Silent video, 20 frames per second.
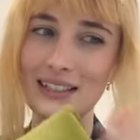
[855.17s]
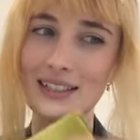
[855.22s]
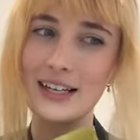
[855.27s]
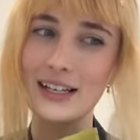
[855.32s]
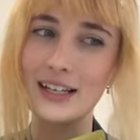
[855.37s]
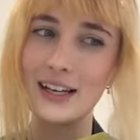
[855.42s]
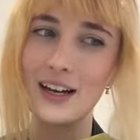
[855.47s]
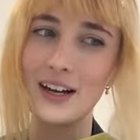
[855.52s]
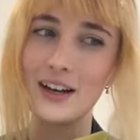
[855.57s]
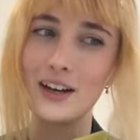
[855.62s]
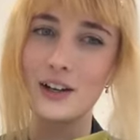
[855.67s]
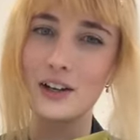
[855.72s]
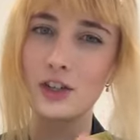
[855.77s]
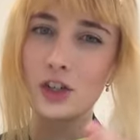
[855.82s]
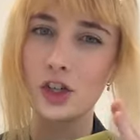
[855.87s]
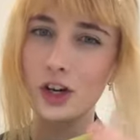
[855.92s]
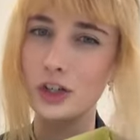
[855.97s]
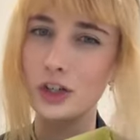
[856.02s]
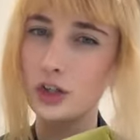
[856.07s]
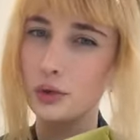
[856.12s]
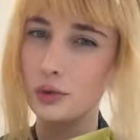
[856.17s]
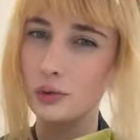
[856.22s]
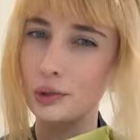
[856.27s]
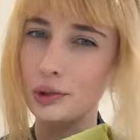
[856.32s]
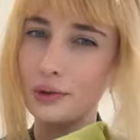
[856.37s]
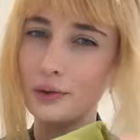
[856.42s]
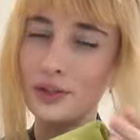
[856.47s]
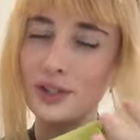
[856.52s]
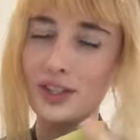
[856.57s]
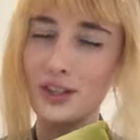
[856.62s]
It's like a
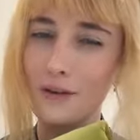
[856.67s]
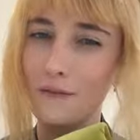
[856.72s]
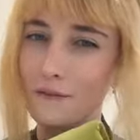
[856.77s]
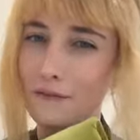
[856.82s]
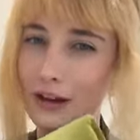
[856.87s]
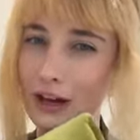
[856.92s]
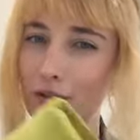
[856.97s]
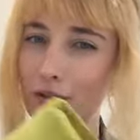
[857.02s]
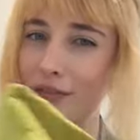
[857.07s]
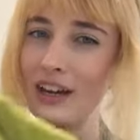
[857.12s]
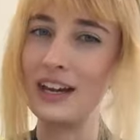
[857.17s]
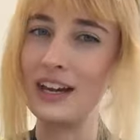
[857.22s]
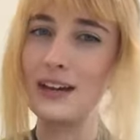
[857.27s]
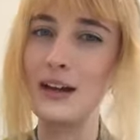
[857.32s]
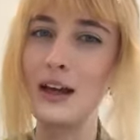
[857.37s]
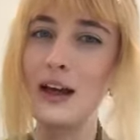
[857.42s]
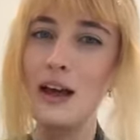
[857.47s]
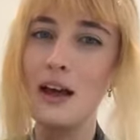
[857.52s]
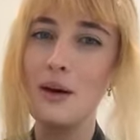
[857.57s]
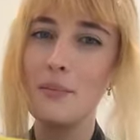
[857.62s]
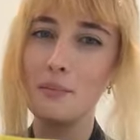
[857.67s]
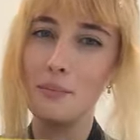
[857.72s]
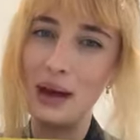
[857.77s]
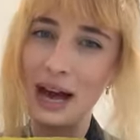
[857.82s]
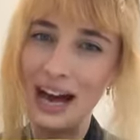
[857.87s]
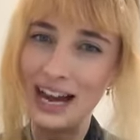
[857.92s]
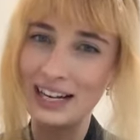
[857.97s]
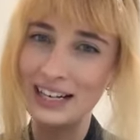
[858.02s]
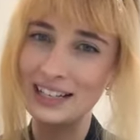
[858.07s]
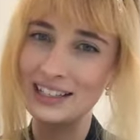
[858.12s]
chartreuse velvet
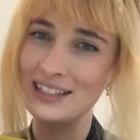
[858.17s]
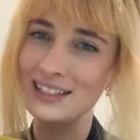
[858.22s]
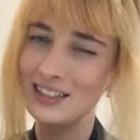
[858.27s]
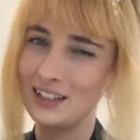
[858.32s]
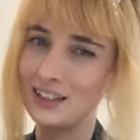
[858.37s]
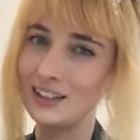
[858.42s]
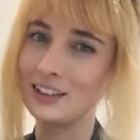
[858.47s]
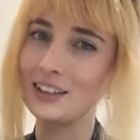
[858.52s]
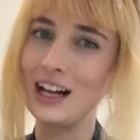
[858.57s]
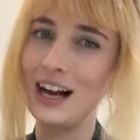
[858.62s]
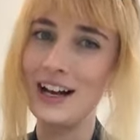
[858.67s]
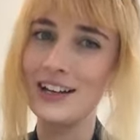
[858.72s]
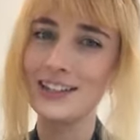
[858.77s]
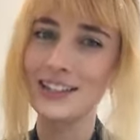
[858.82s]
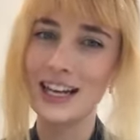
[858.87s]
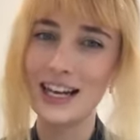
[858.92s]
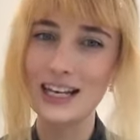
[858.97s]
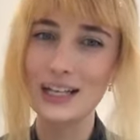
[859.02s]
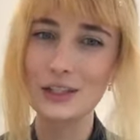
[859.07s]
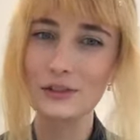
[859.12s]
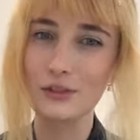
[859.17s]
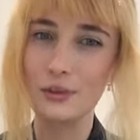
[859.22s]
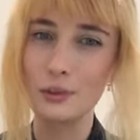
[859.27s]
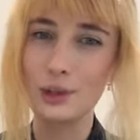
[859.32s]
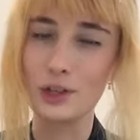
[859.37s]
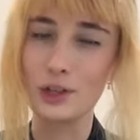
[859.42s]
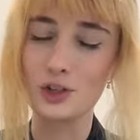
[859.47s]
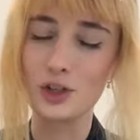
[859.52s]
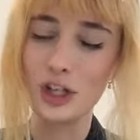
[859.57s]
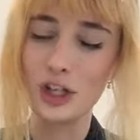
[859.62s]
padded sunglass case
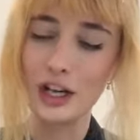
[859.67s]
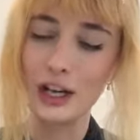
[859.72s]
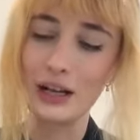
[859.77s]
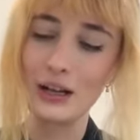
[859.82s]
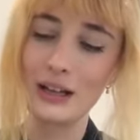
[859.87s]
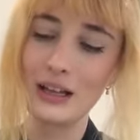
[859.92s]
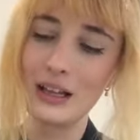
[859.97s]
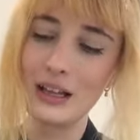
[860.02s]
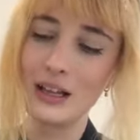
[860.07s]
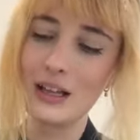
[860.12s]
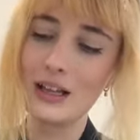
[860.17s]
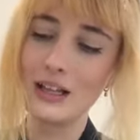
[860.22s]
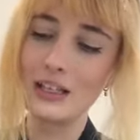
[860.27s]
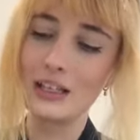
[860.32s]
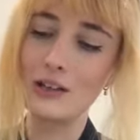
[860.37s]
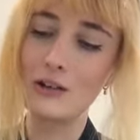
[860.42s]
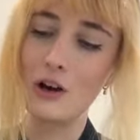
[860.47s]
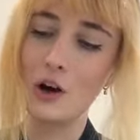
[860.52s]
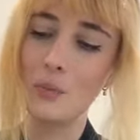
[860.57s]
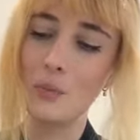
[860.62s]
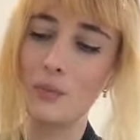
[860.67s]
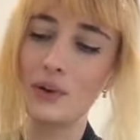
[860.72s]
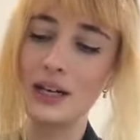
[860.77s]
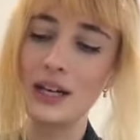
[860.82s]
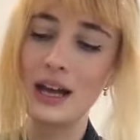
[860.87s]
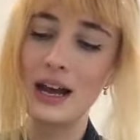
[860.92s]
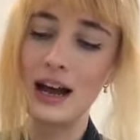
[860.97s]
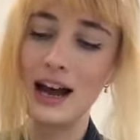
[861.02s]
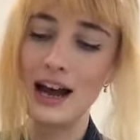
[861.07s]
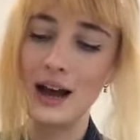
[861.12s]
from Gucci. You open
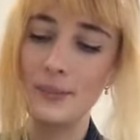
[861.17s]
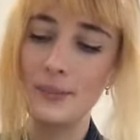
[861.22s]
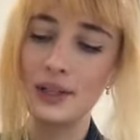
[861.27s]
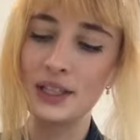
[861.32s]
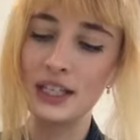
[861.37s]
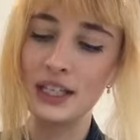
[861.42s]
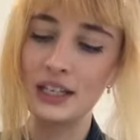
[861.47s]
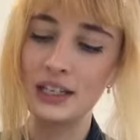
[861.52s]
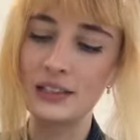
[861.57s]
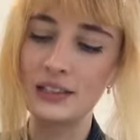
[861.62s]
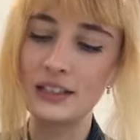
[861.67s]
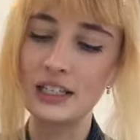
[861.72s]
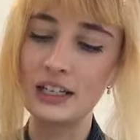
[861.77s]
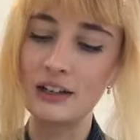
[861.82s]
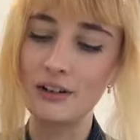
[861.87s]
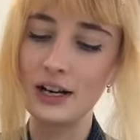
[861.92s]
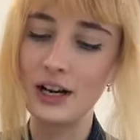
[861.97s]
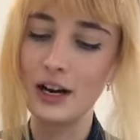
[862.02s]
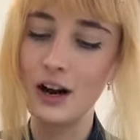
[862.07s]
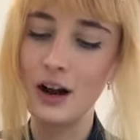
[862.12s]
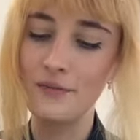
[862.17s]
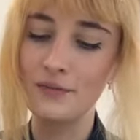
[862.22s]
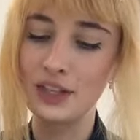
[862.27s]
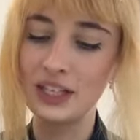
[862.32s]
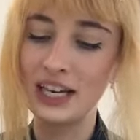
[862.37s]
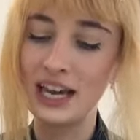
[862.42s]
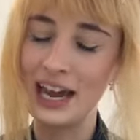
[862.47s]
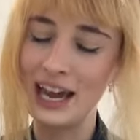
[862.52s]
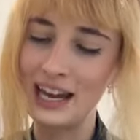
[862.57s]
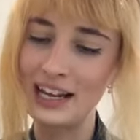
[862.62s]
it up and the interior of
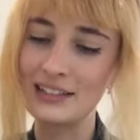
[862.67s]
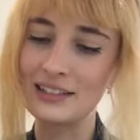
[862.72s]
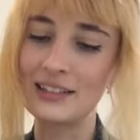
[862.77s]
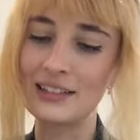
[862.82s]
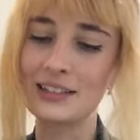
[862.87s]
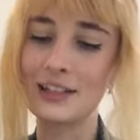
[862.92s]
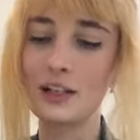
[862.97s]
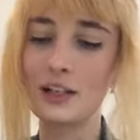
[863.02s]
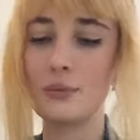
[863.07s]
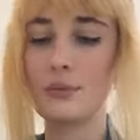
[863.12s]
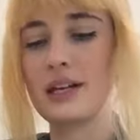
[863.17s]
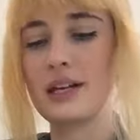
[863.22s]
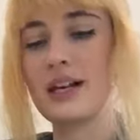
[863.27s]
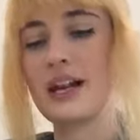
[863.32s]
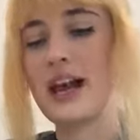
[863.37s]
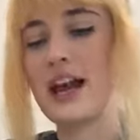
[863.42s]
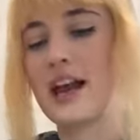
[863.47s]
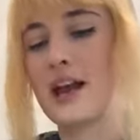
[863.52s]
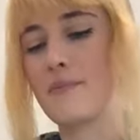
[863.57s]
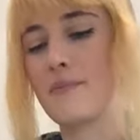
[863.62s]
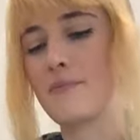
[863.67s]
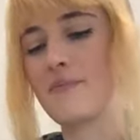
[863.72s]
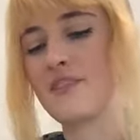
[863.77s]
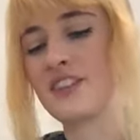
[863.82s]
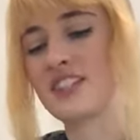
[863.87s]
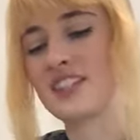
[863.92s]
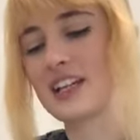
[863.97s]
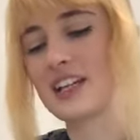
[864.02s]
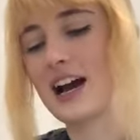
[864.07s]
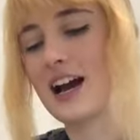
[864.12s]
the case is gonna be a
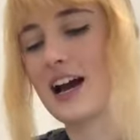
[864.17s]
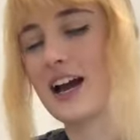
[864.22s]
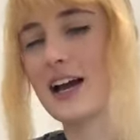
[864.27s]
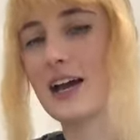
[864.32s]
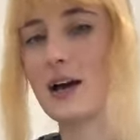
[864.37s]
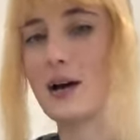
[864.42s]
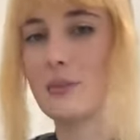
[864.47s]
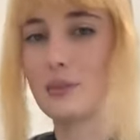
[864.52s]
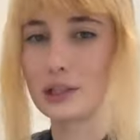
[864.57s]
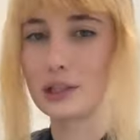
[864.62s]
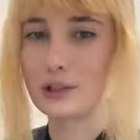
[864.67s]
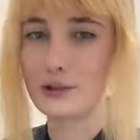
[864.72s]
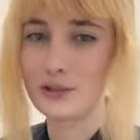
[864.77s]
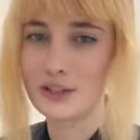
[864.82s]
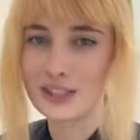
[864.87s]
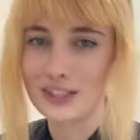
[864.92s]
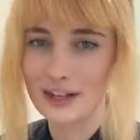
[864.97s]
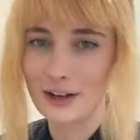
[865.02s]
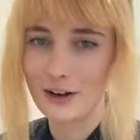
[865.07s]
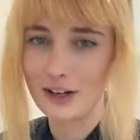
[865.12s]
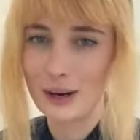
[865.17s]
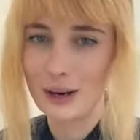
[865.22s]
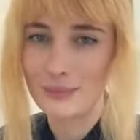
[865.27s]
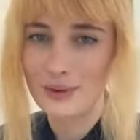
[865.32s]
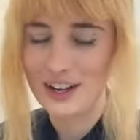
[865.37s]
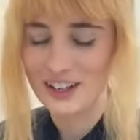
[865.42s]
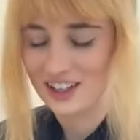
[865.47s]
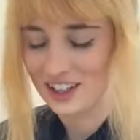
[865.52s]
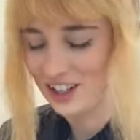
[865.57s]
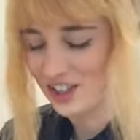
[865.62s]
sky blue silk. I'm
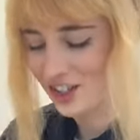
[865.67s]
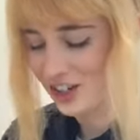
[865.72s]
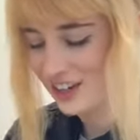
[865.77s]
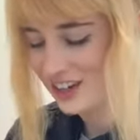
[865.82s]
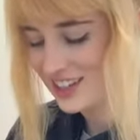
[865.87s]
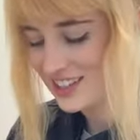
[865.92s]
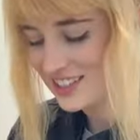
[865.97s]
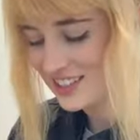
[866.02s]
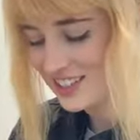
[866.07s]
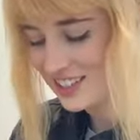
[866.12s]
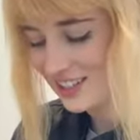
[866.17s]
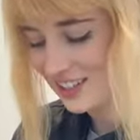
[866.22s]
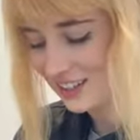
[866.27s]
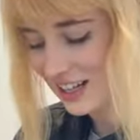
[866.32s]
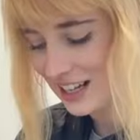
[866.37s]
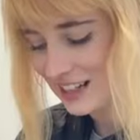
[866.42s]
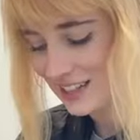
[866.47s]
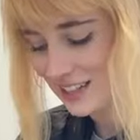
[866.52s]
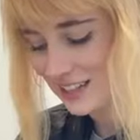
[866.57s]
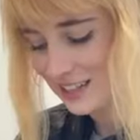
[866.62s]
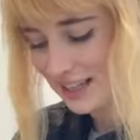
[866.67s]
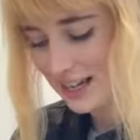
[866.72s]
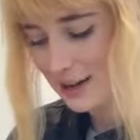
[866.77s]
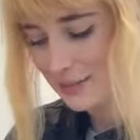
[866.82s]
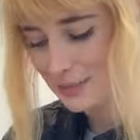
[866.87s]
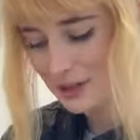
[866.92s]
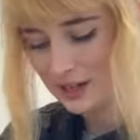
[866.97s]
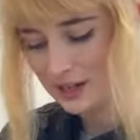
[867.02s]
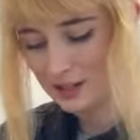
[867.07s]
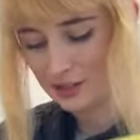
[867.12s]
not gonna show you guys the sunglasses
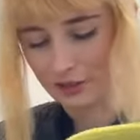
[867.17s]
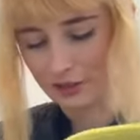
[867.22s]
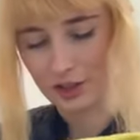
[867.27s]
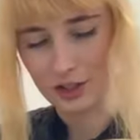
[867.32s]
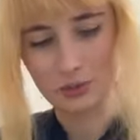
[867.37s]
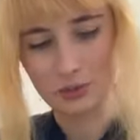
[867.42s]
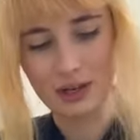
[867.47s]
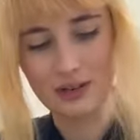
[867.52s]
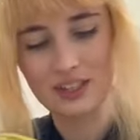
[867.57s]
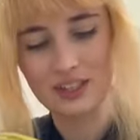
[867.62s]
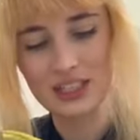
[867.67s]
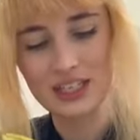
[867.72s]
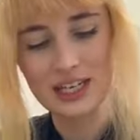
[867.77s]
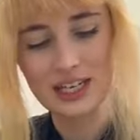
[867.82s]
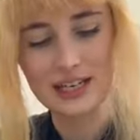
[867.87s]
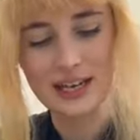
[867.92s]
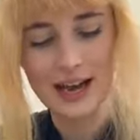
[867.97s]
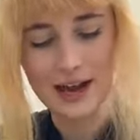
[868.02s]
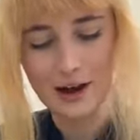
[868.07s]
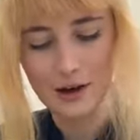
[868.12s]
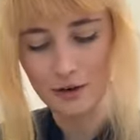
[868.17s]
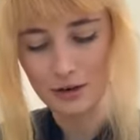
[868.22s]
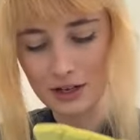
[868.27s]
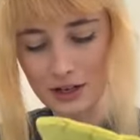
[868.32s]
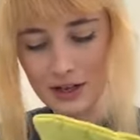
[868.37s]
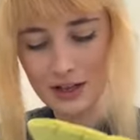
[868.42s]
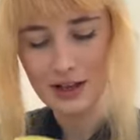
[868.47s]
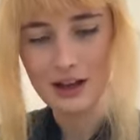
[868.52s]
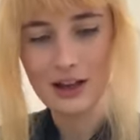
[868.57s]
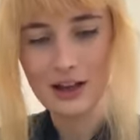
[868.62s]
yet because first we have to geek
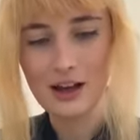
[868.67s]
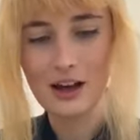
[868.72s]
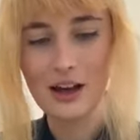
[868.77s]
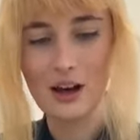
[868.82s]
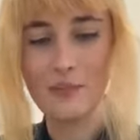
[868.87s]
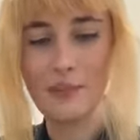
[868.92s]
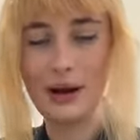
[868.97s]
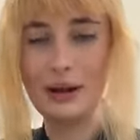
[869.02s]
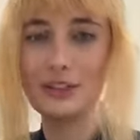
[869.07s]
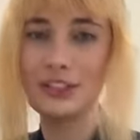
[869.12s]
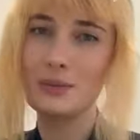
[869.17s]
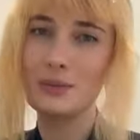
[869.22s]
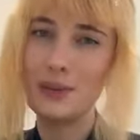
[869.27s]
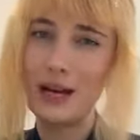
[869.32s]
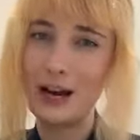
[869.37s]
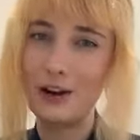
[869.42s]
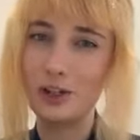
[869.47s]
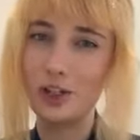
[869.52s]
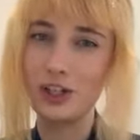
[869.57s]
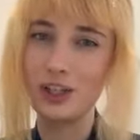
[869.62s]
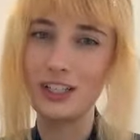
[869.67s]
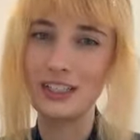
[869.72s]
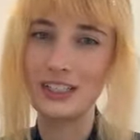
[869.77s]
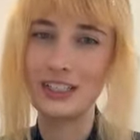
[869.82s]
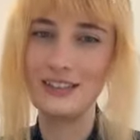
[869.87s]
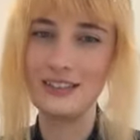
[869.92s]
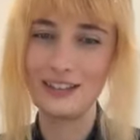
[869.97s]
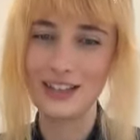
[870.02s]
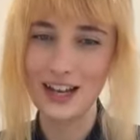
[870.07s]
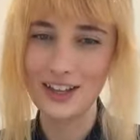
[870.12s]
out about this pouch. You
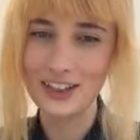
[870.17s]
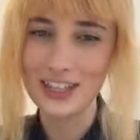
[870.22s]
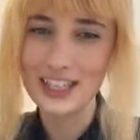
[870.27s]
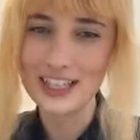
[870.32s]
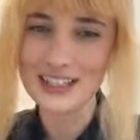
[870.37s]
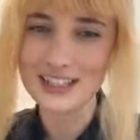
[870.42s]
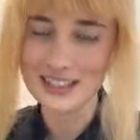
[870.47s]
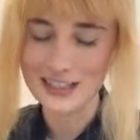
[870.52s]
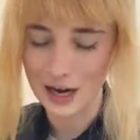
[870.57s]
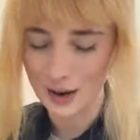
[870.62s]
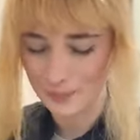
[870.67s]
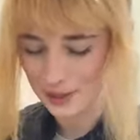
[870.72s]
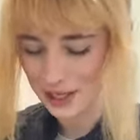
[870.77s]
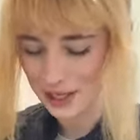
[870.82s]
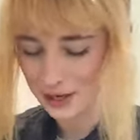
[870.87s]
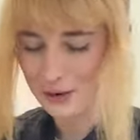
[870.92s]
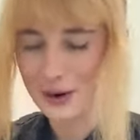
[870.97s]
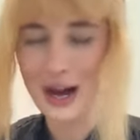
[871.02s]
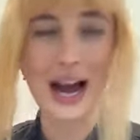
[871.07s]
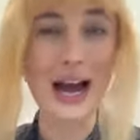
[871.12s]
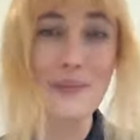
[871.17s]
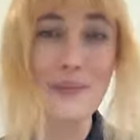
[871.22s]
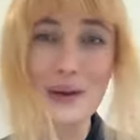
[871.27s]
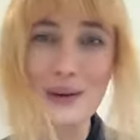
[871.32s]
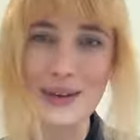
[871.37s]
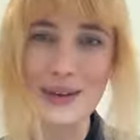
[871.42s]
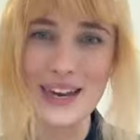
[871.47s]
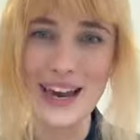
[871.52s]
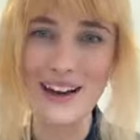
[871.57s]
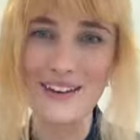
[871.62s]
can, nothing is stopping you. Hi
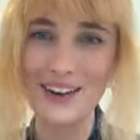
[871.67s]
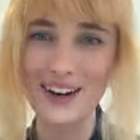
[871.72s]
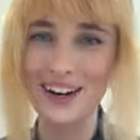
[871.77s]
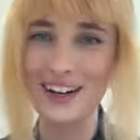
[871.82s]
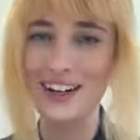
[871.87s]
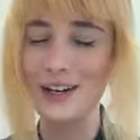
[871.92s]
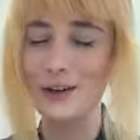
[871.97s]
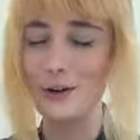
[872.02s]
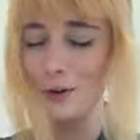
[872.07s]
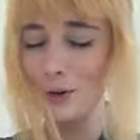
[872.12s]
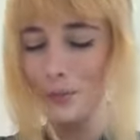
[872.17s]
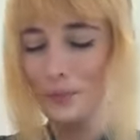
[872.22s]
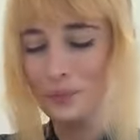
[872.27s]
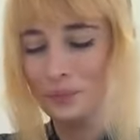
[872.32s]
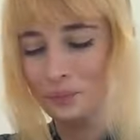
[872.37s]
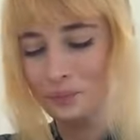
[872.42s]
BB, how are you?